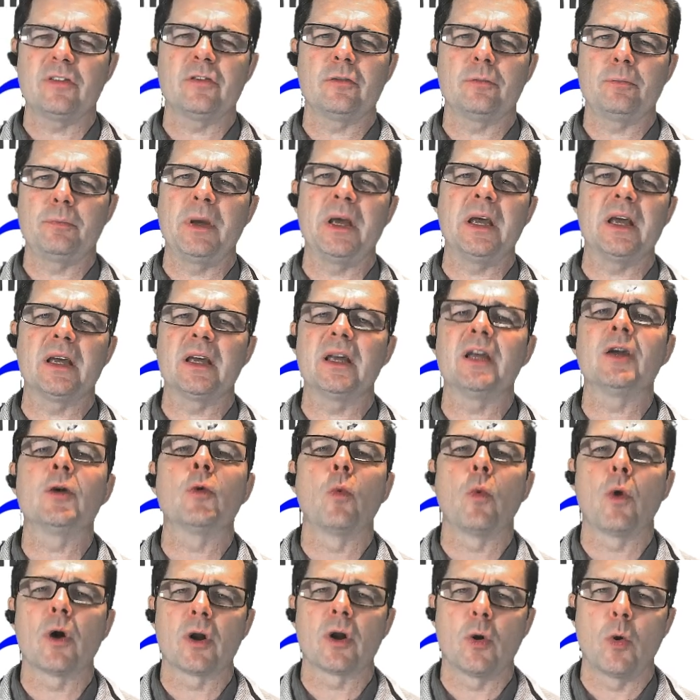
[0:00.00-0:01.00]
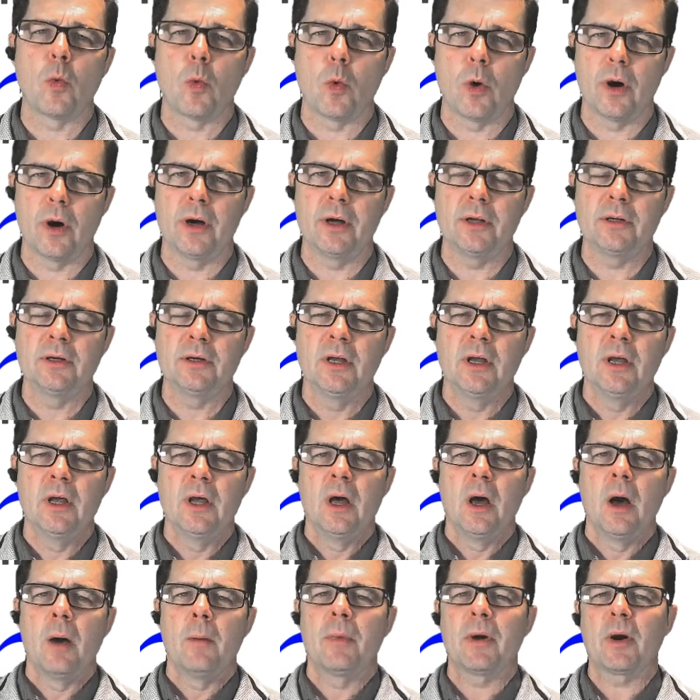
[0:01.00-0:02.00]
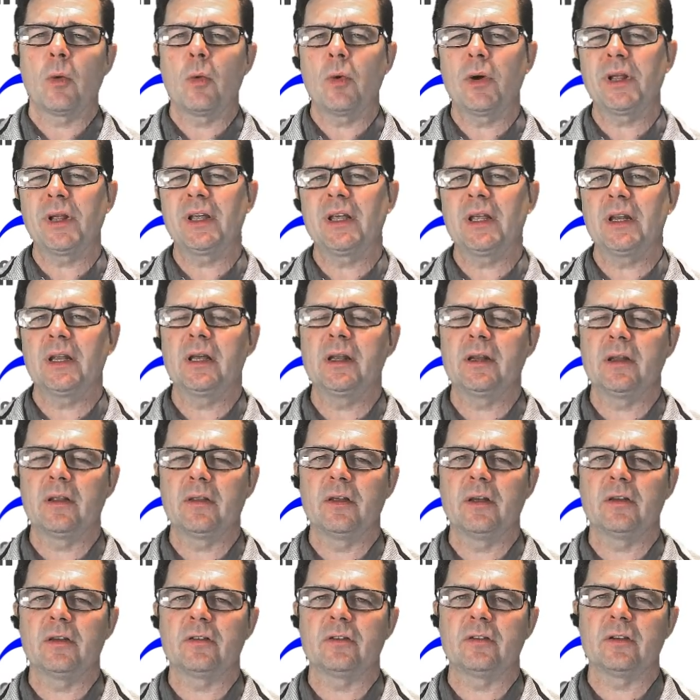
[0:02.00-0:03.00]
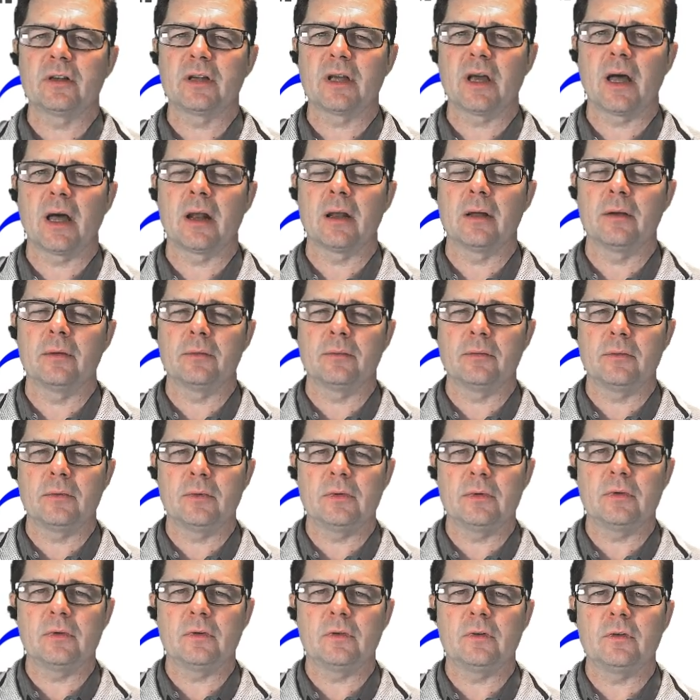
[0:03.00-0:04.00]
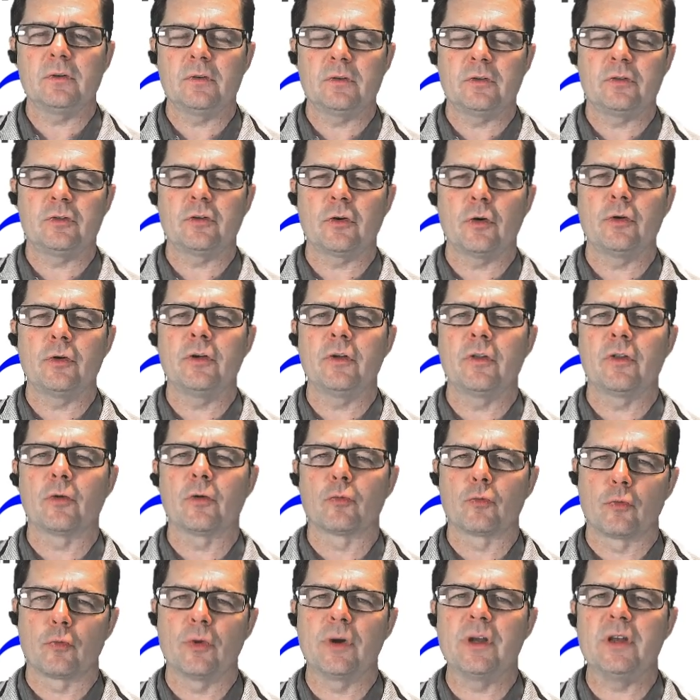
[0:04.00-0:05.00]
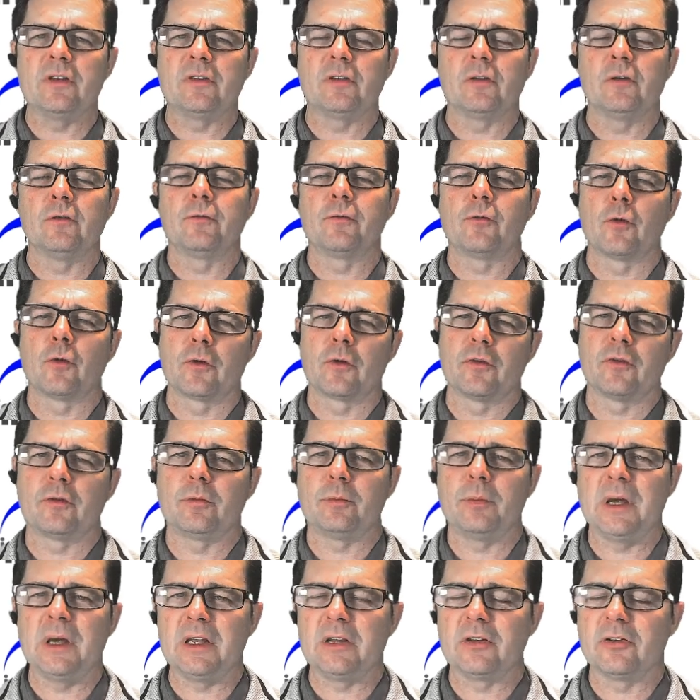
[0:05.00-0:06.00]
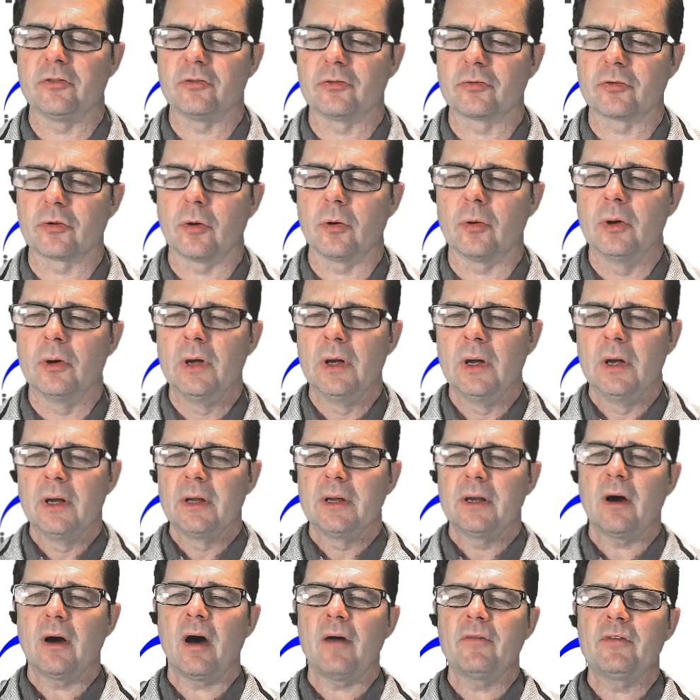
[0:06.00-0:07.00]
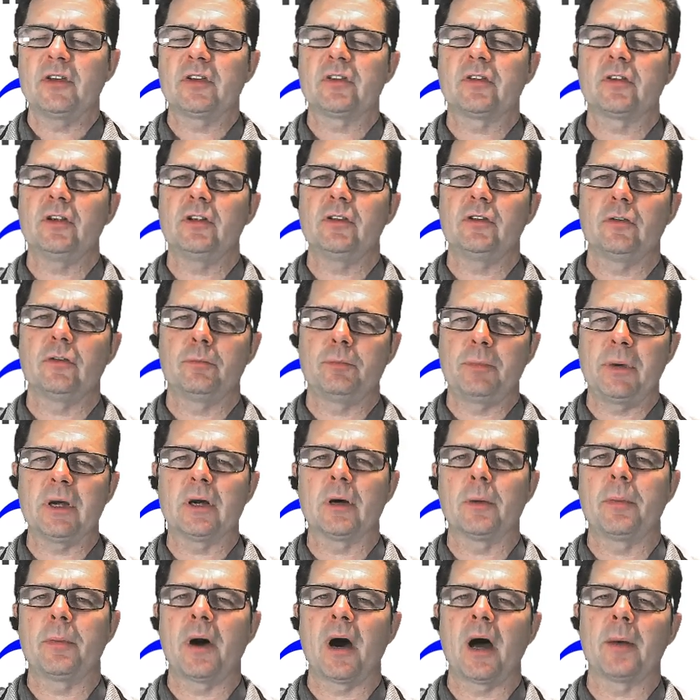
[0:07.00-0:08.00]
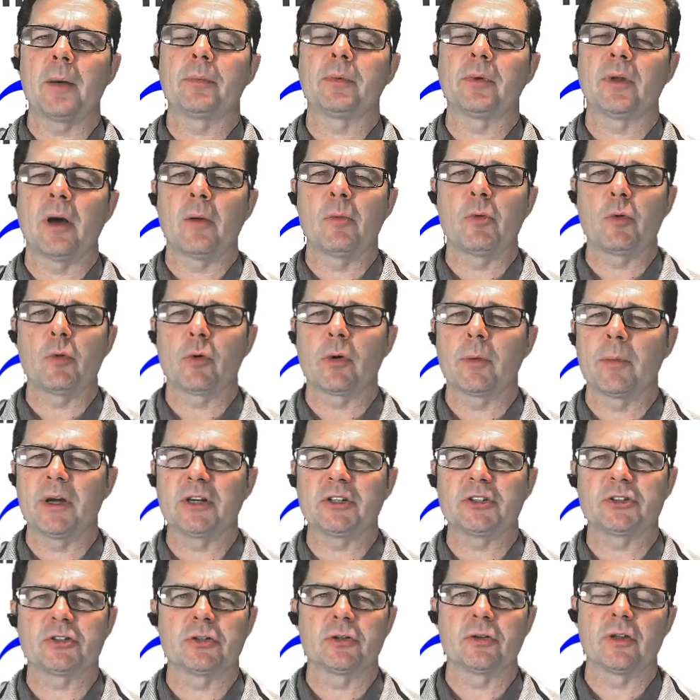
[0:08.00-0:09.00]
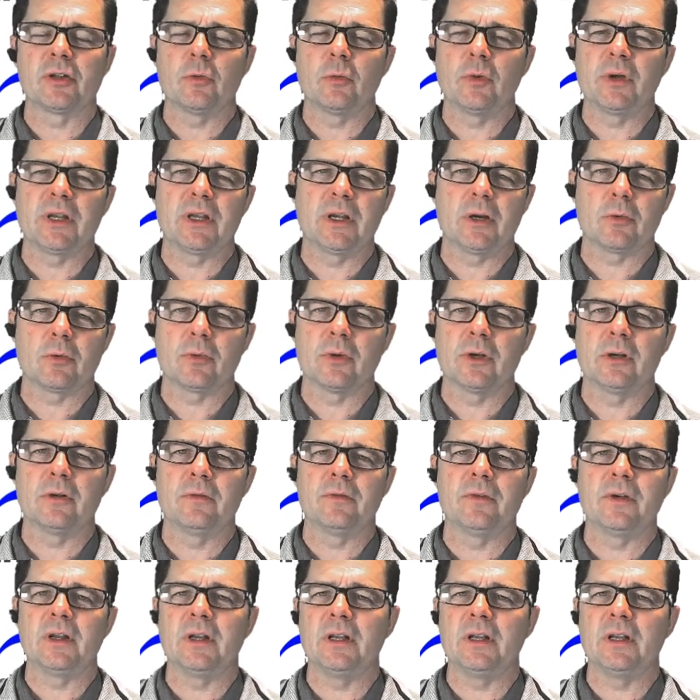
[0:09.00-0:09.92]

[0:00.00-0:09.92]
pigging 101, but I want to get into this to kind of show you the reason for the speed control. Now, obviously, to pig a pipeline, we want to make sure that we get rid of any